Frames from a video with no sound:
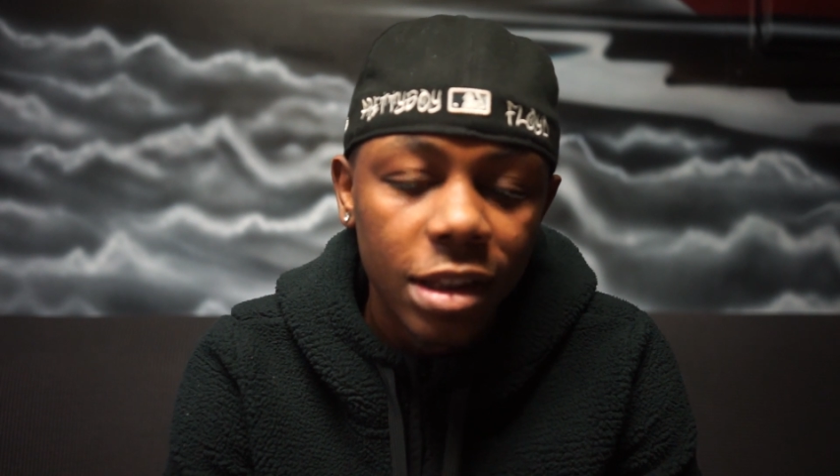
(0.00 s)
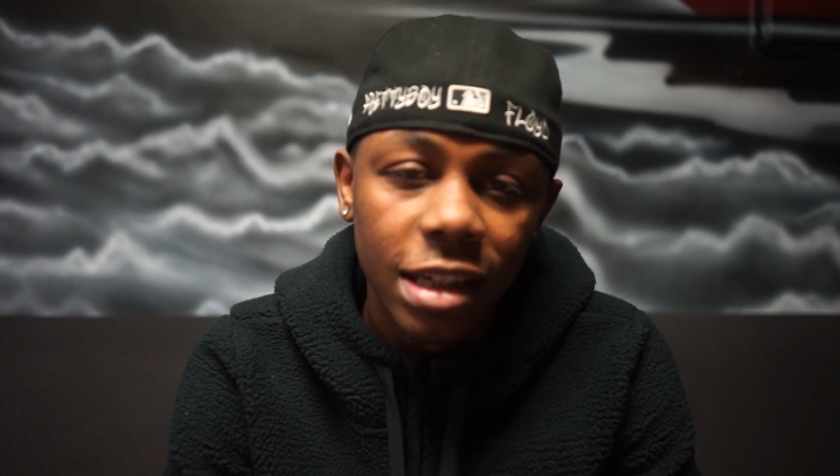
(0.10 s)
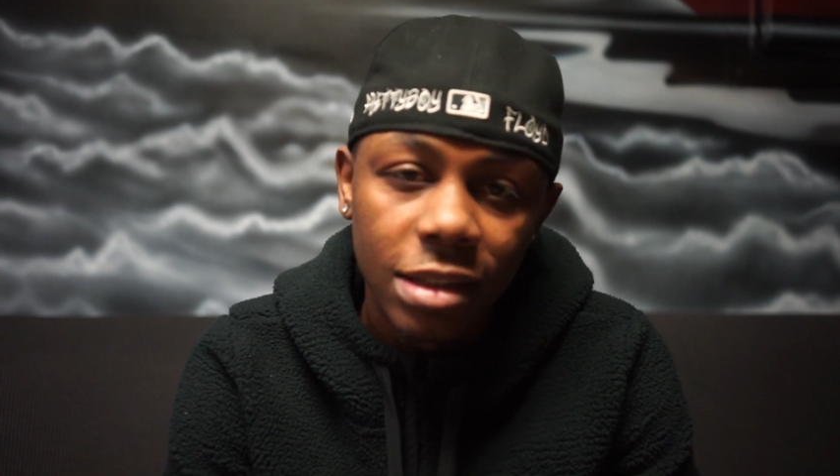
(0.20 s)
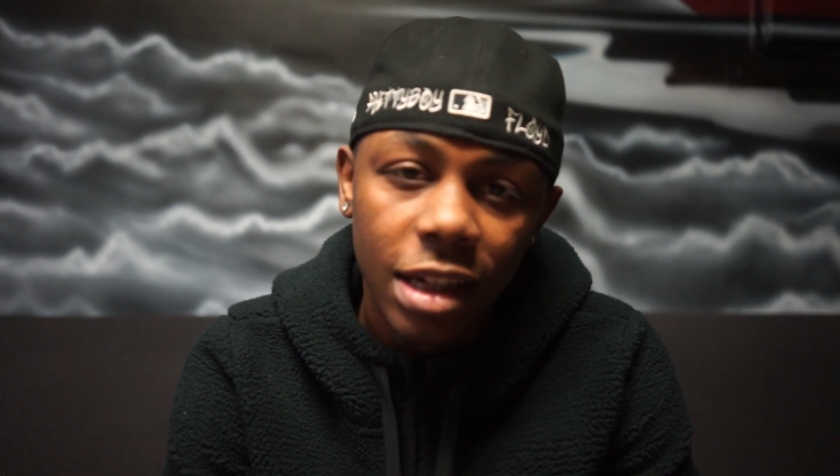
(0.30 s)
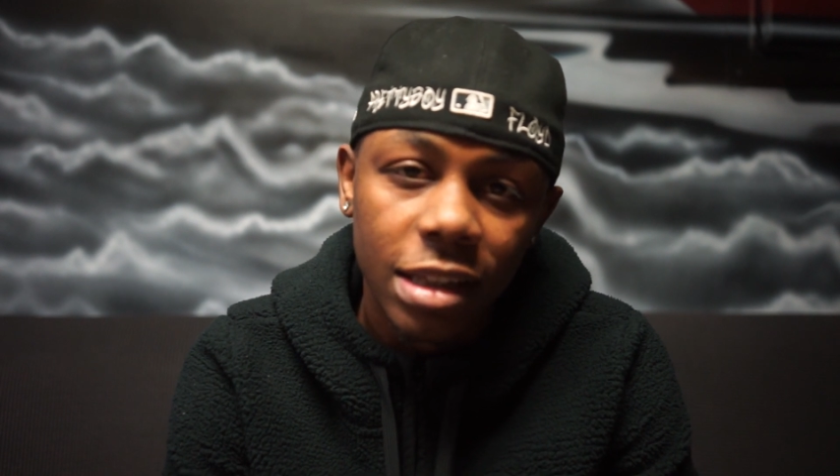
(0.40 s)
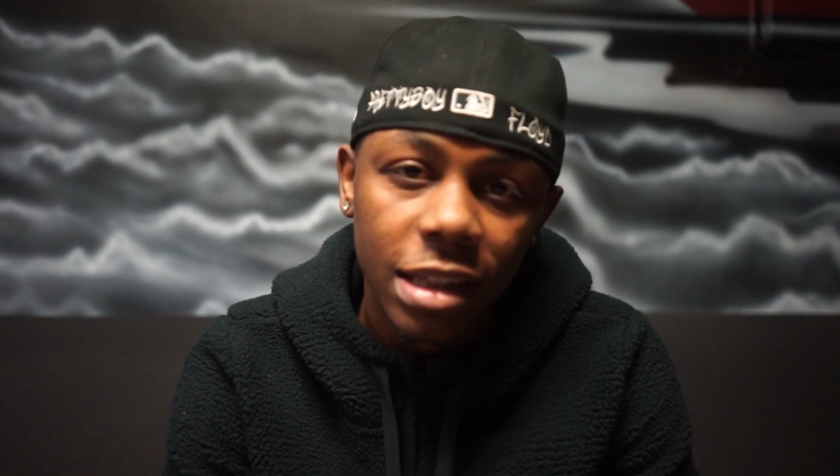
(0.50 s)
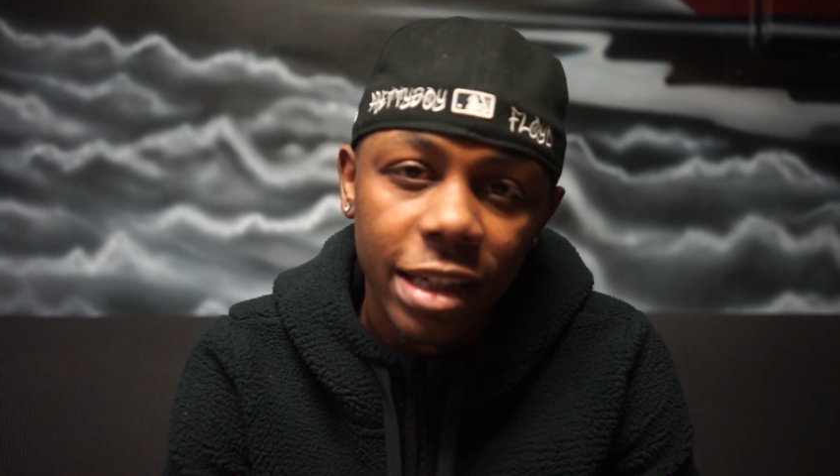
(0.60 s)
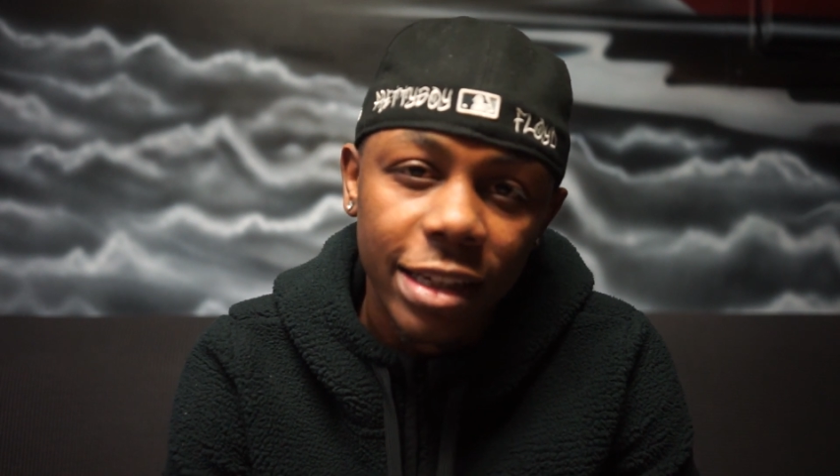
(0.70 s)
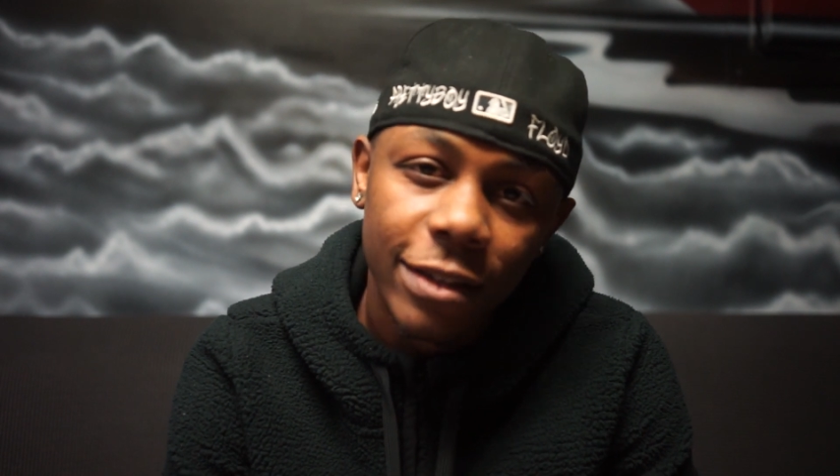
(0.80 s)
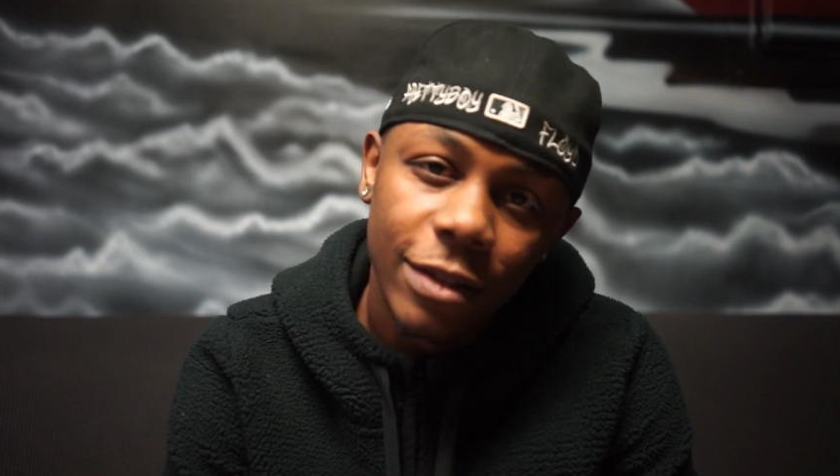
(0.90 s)
things like
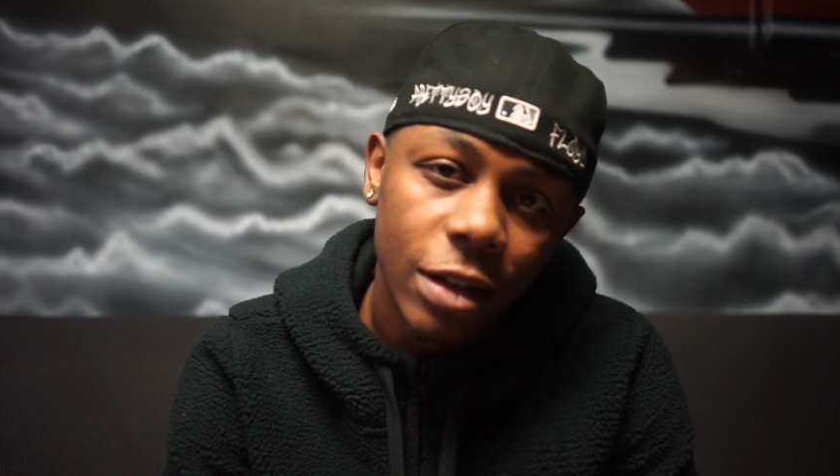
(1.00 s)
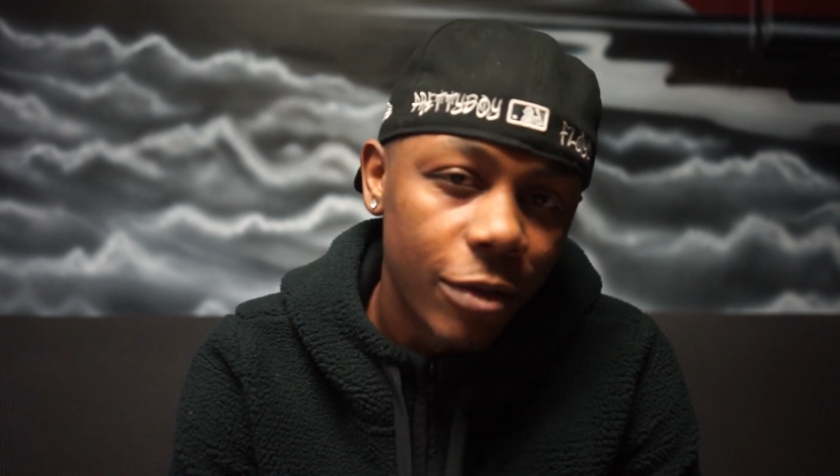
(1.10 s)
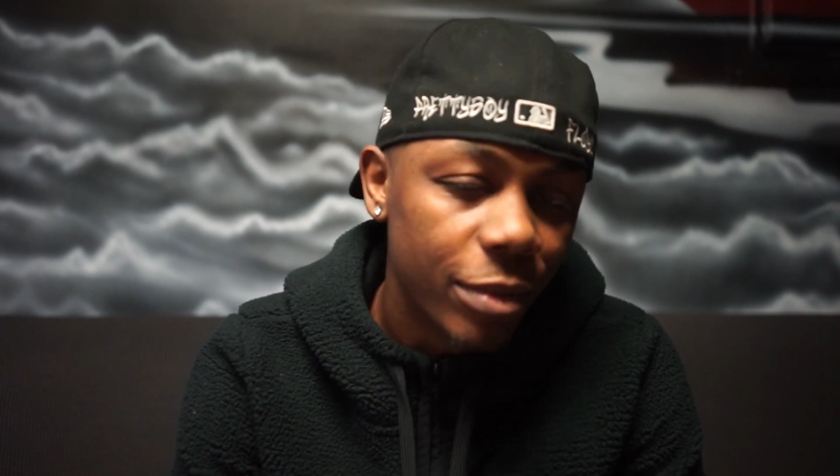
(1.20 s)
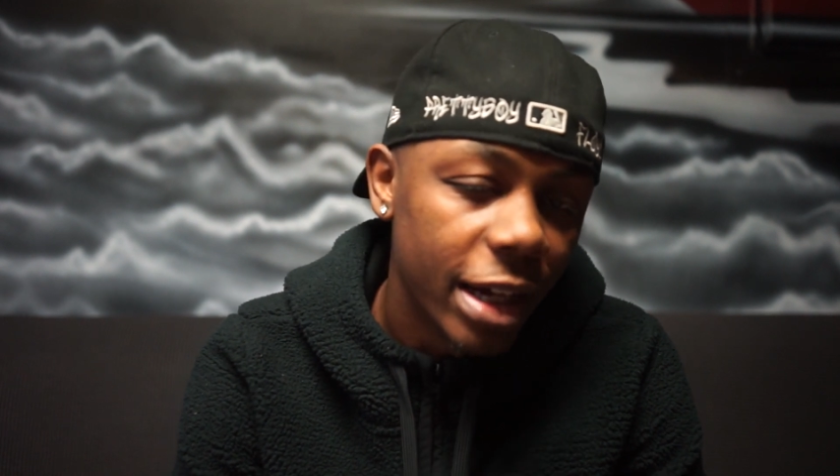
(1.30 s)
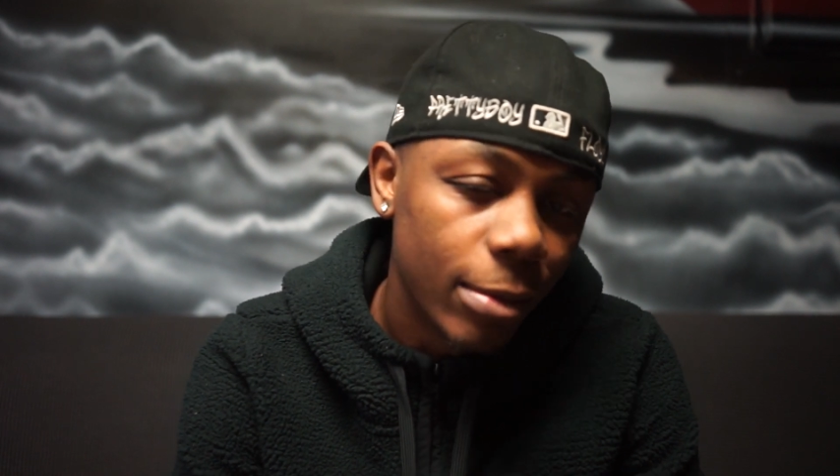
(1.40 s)
that. I've been